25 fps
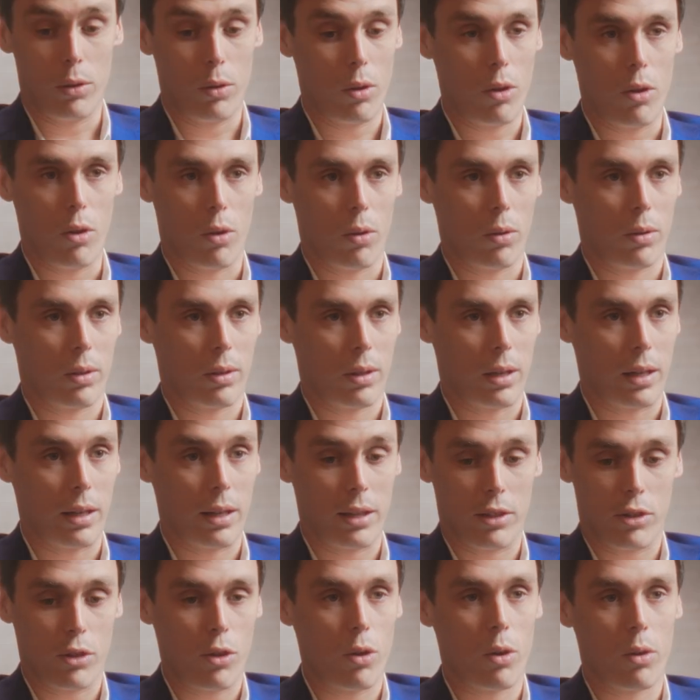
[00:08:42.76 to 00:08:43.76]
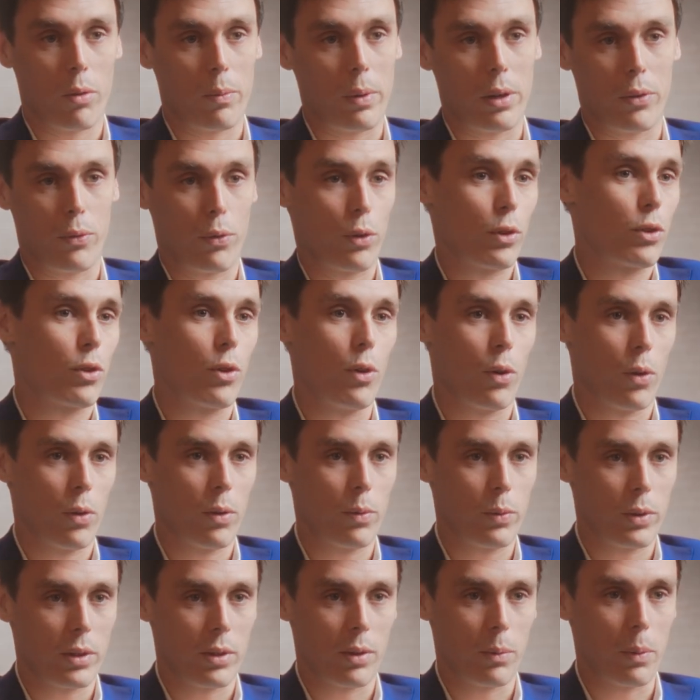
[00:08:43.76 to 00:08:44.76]
the goal. And I score my first goal
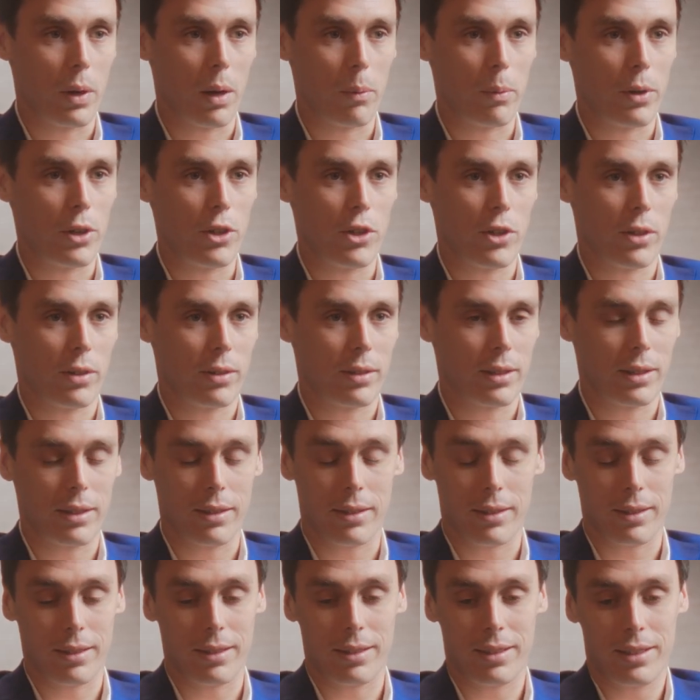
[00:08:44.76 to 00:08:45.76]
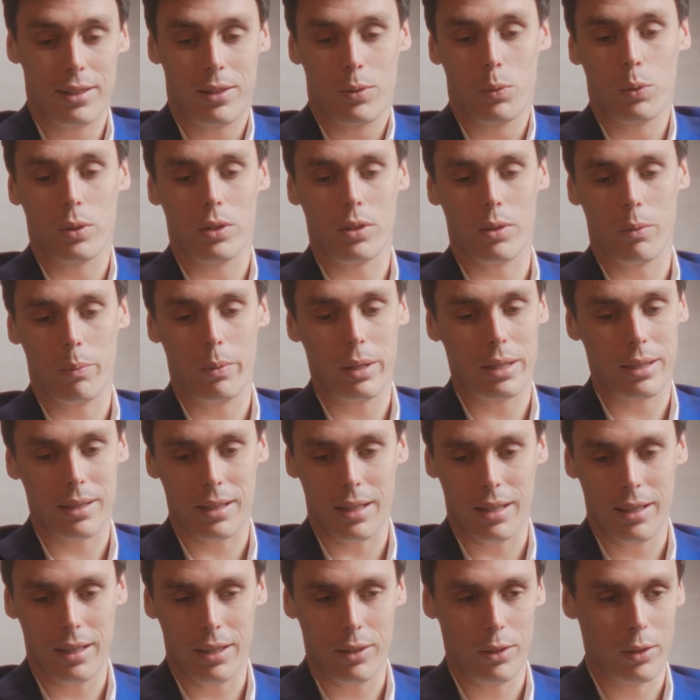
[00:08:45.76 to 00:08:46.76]
with the Barbagian. And this was the best
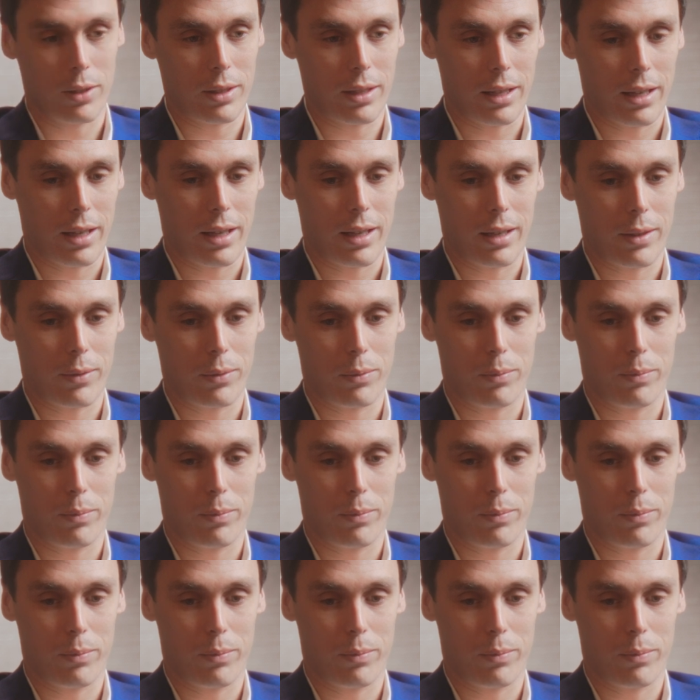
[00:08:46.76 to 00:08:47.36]
anecdote I have.